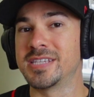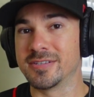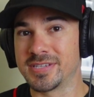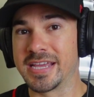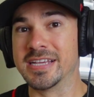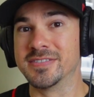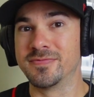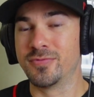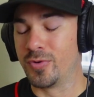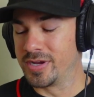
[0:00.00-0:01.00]
Sounds like his
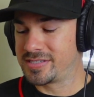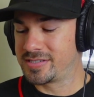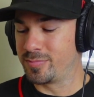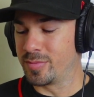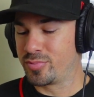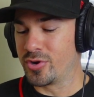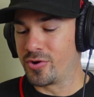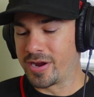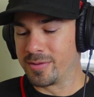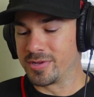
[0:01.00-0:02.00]
voice, but
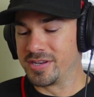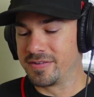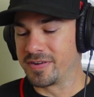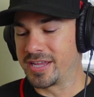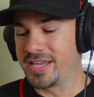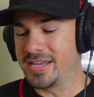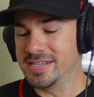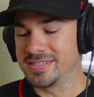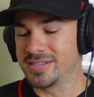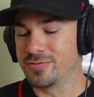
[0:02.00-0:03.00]
programmed on different
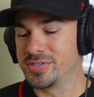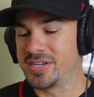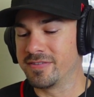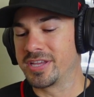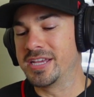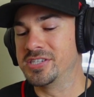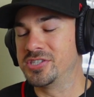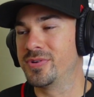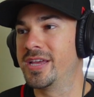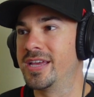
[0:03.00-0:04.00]
keys. And whichever keys
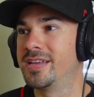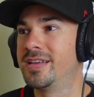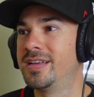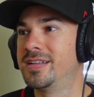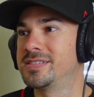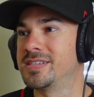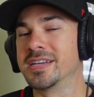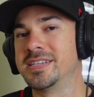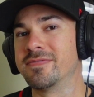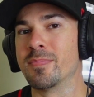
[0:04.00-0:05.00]
you hit, it's like
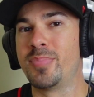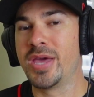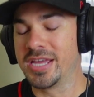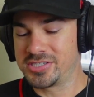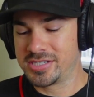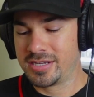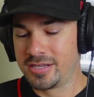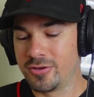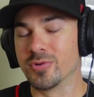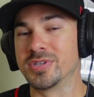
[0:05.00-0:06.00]
a different pitch
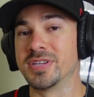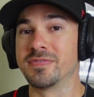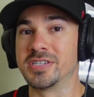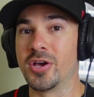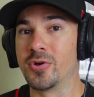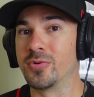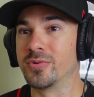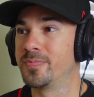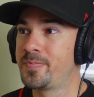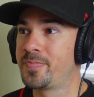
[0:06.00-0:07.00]
or a different
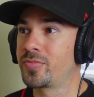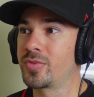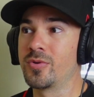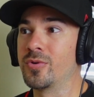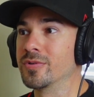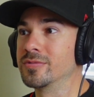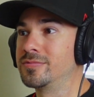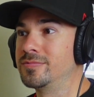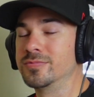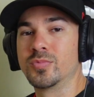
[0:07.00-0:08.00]
tone or
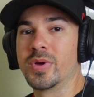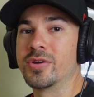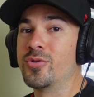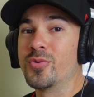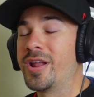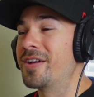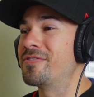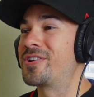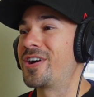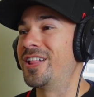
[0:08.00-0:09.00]

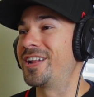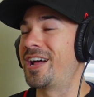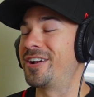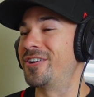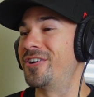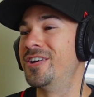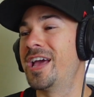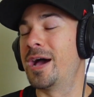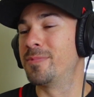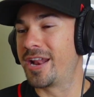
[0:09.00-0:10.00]
whatever you call it. I don't know.
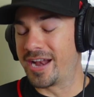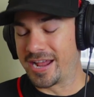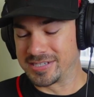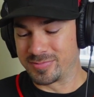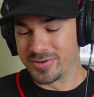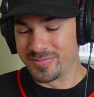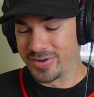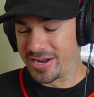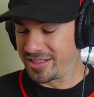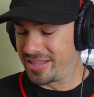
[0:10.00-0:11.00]
I'm not an expert,
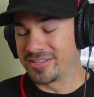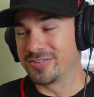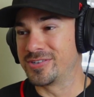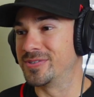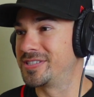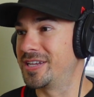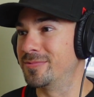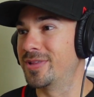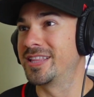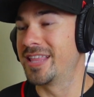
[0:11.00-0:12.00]
but I think they're doing
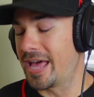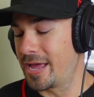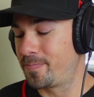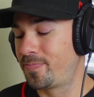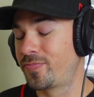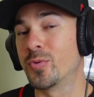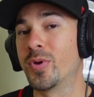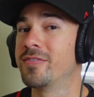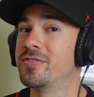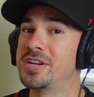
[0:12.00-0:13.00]
something like that.
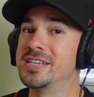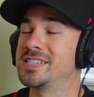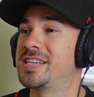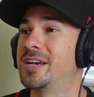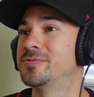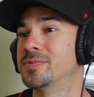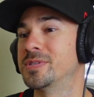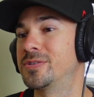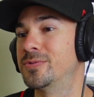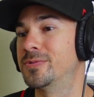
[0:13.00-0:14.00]
Whatever it is, it sounds
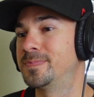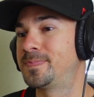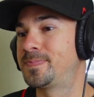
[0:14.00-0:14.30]
really cool.